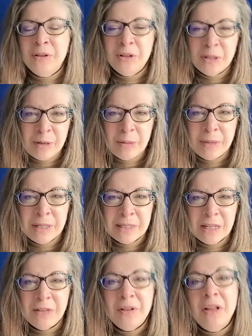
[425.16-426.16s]
good about
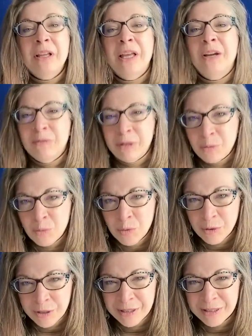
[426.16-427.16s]
myself. I'll get
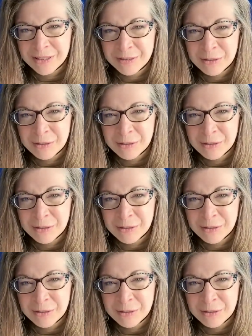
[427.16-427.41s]
rewarded.